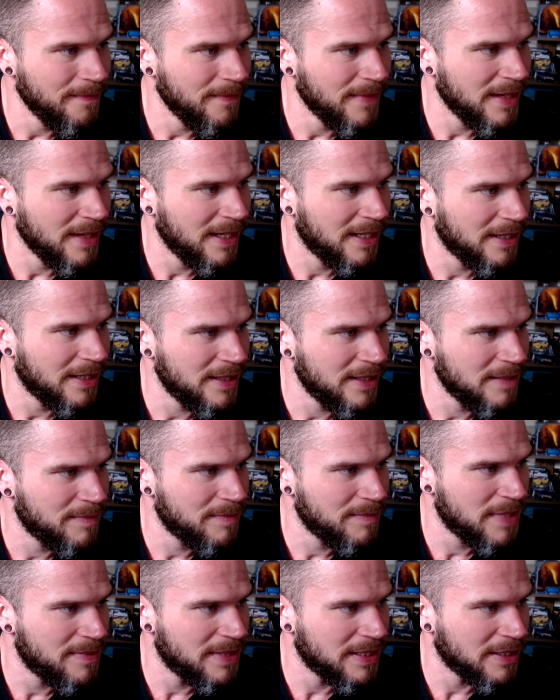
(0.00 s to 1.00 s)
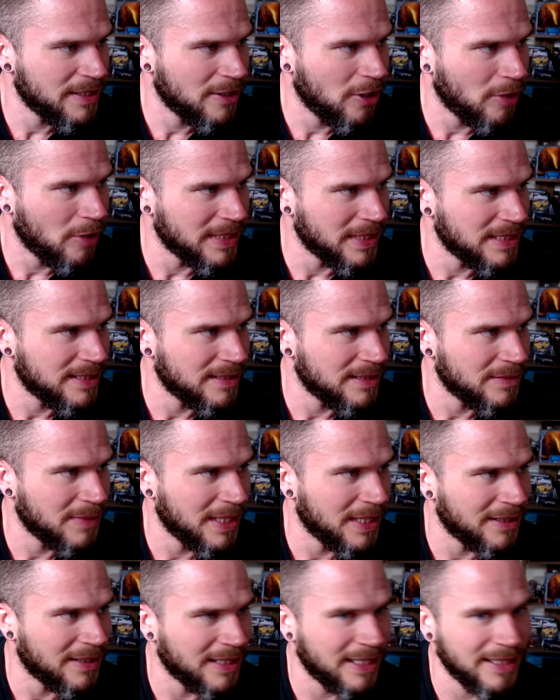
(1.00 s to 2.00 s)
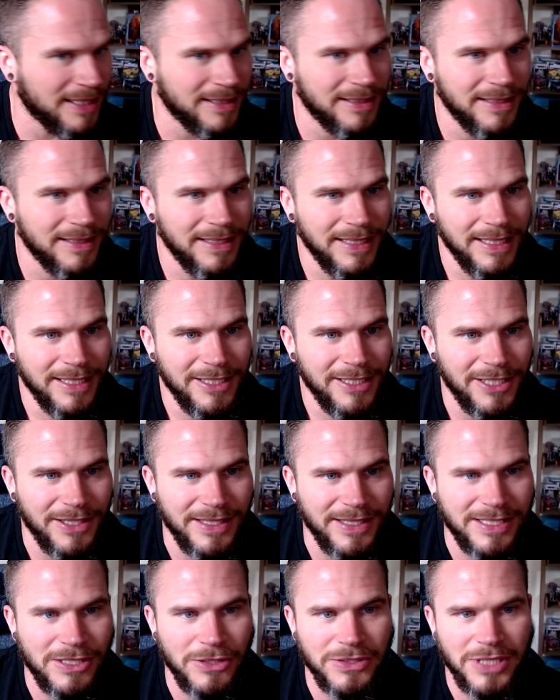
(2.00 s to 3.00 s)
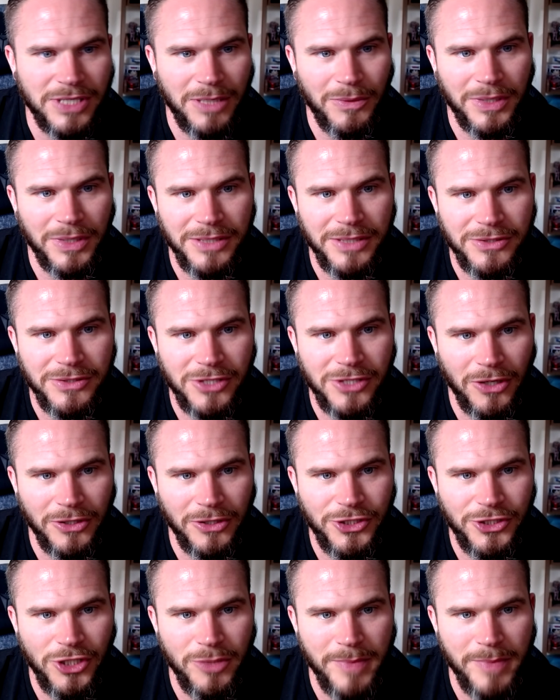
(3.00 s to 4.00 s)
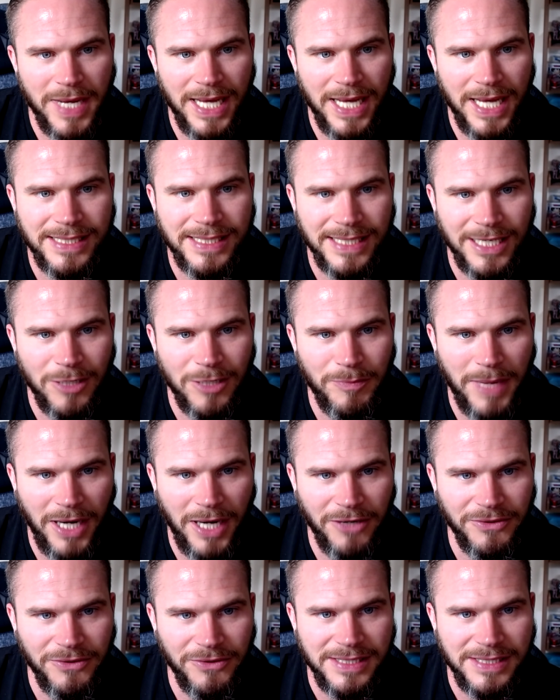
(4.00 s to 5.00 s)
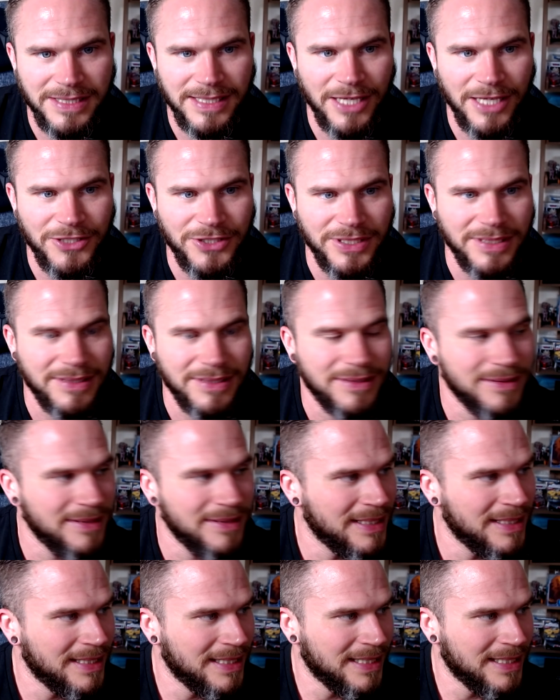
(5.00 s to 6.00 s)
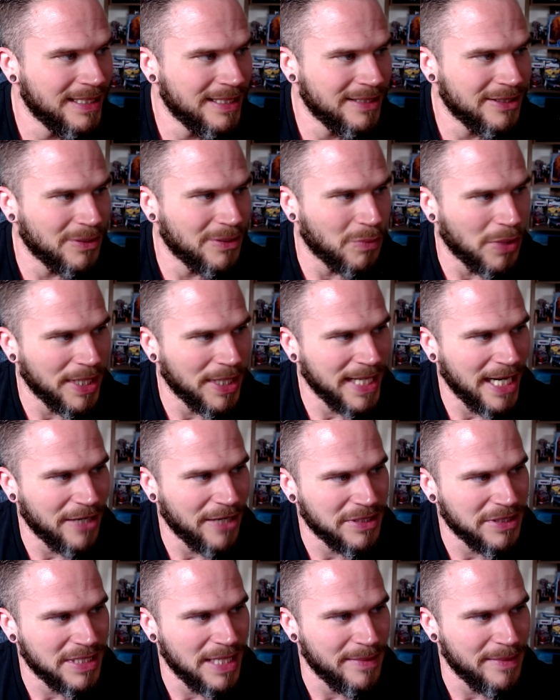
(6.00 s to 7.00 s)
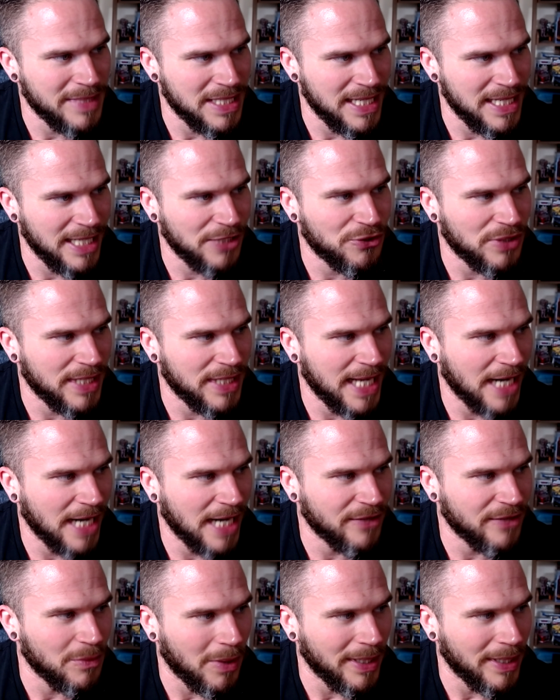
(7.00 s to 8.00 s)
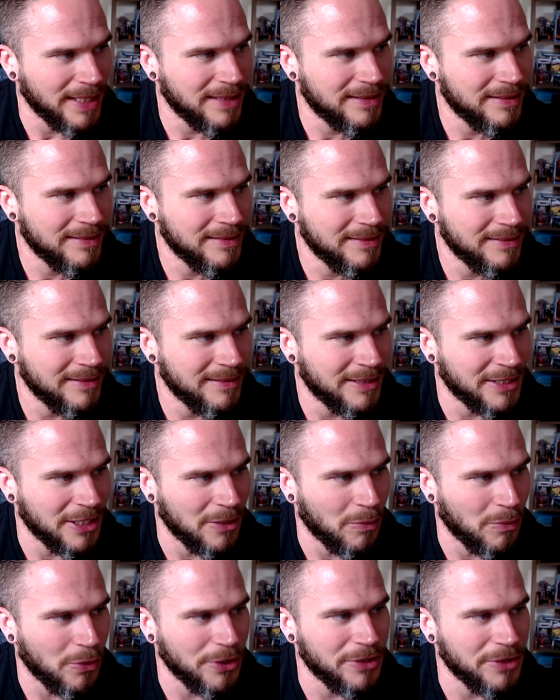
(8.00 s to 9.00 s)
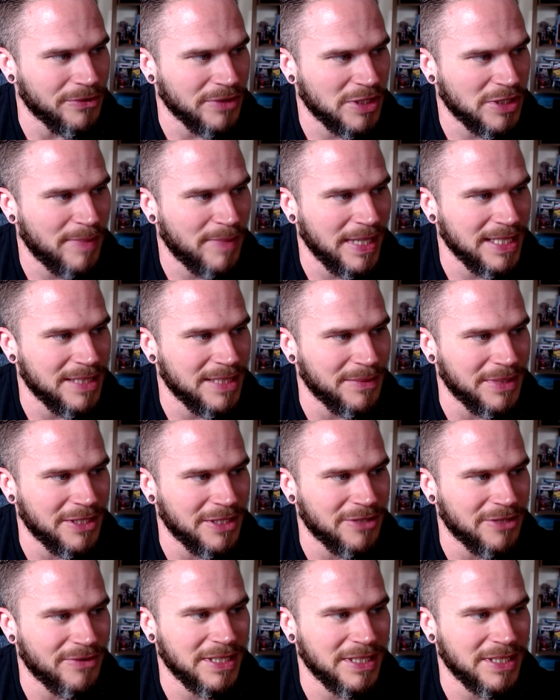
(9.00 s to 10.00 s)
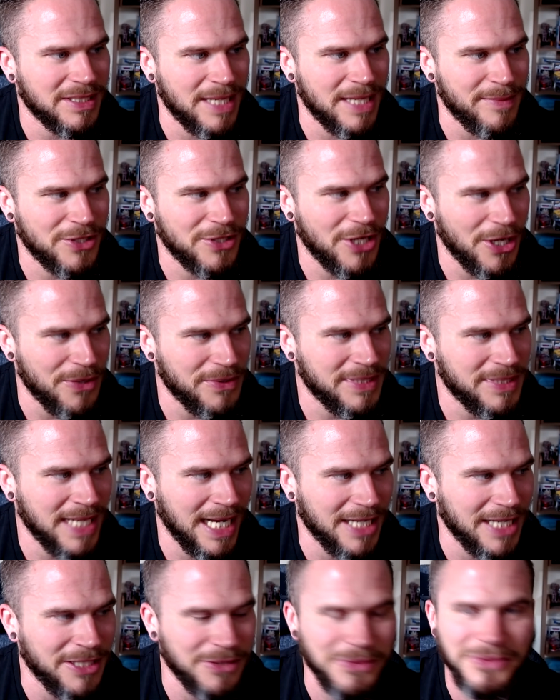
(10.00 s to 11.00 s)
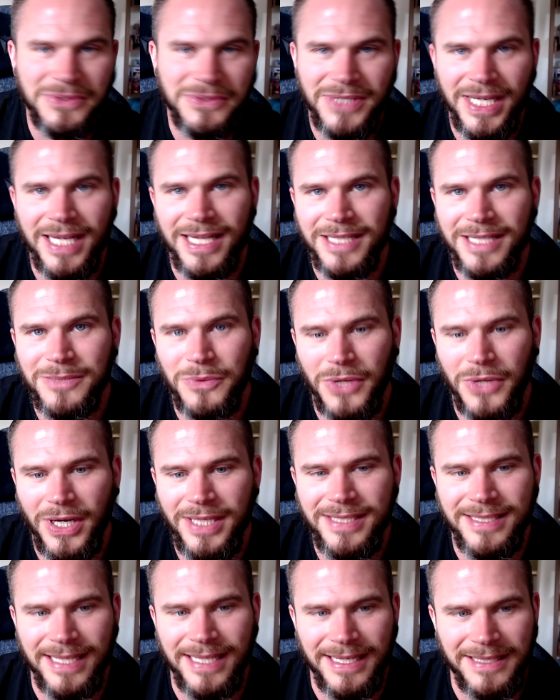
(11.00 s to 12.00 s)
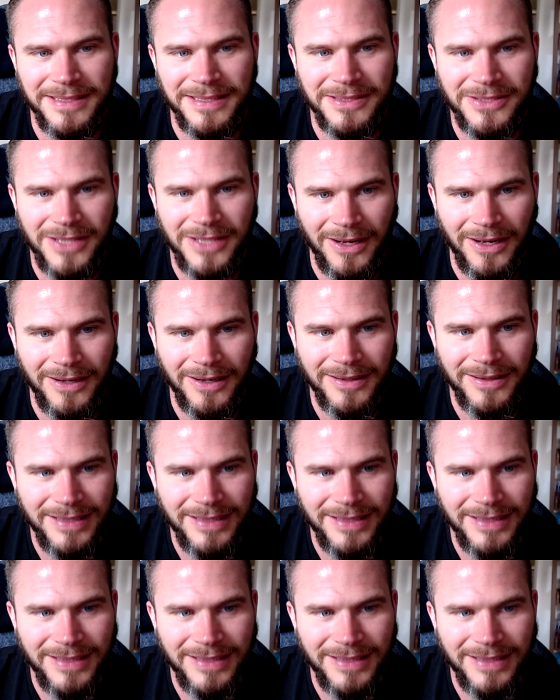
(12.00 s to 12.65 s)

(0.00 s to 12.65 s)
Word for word: And I think people in the comments as well, like, you know, this looks like one of those college humor SNL parody sketches. The white character's name is literally Karen White. I don't know what you're expecting when the director's name is Coke Daniels. Yeah, that's what I said at the start.